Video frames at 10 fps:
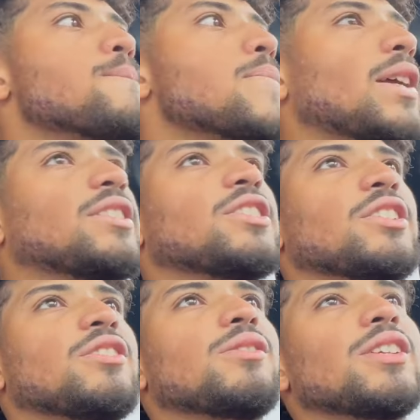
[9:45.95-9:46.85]

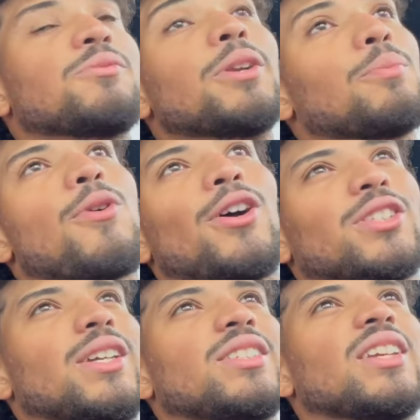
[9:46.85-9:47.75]
it's been a
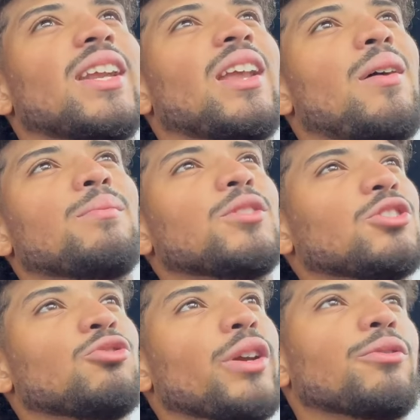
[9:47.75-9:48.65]
process, and I'm
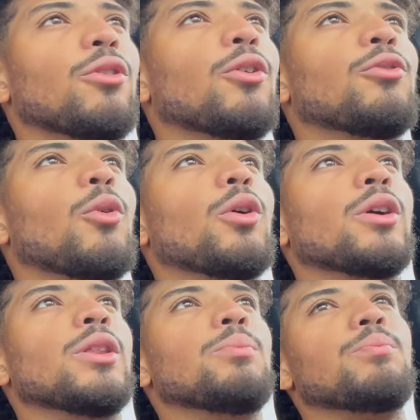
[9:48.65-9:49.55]
just grateful
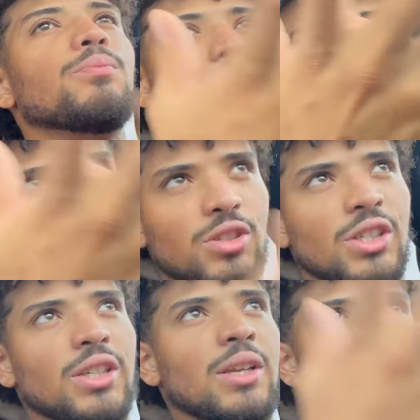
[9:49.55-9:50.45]
for the
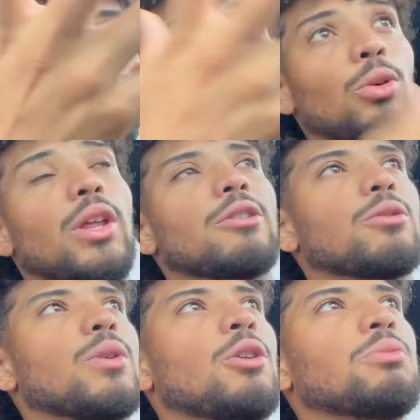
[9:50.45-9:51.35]
person and people that are
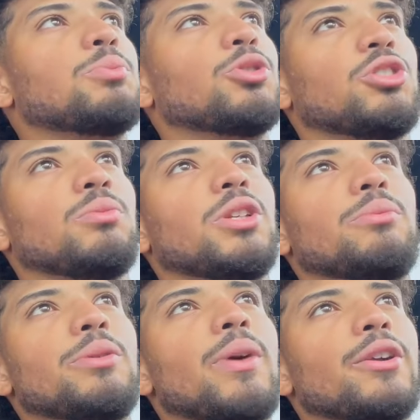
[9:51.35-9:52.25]
around me pushing me to
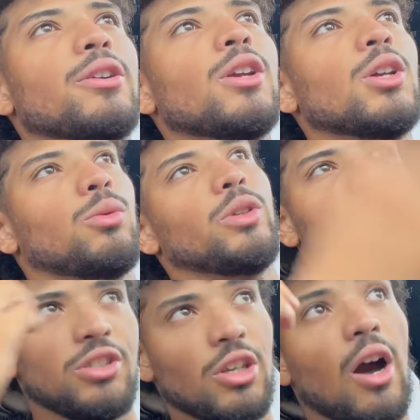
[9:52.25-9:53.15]
be better, which
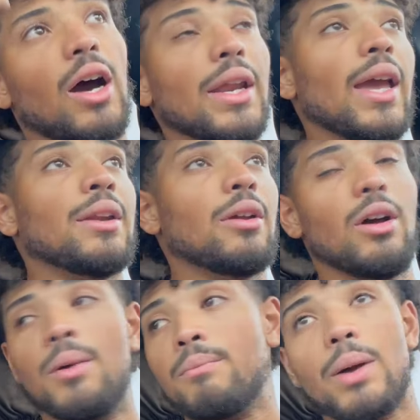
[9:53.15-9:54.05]
is God and
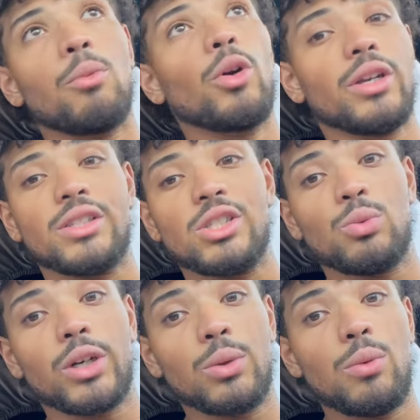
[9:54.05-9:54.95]
my boy, because he's
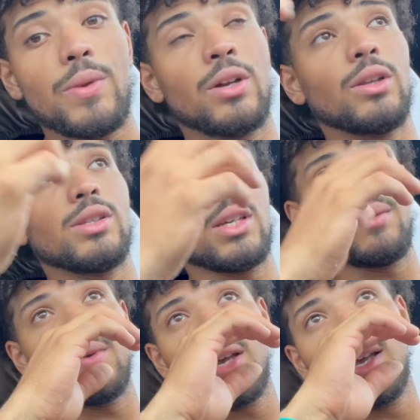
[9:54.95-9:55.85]
working with me all the
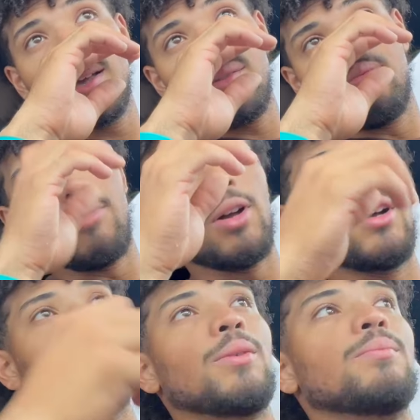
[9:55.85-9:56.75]
time.
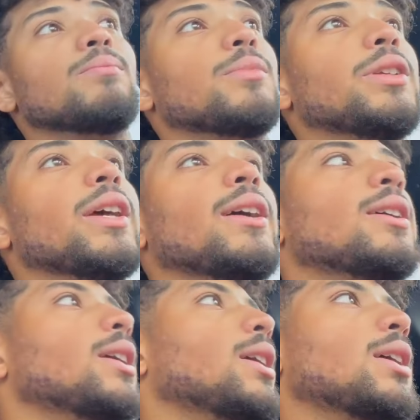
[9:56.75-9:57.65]
But yeah,
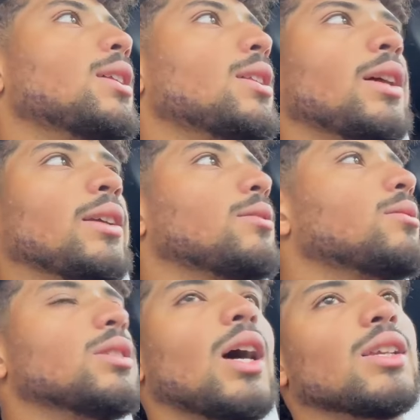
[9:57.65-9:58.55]
like
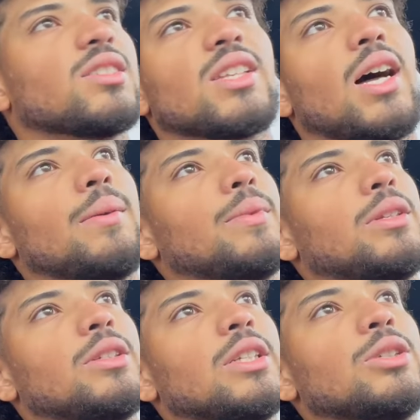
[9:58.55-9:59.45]
nonstop,
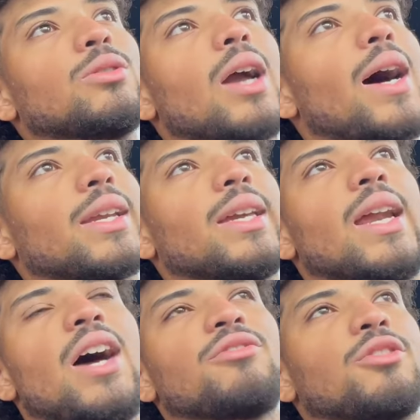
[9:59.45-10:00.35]
you gotta get
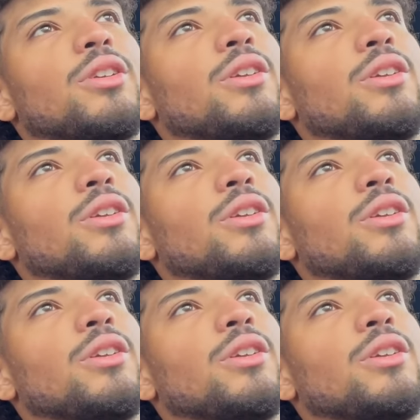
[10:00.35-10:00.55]
after it.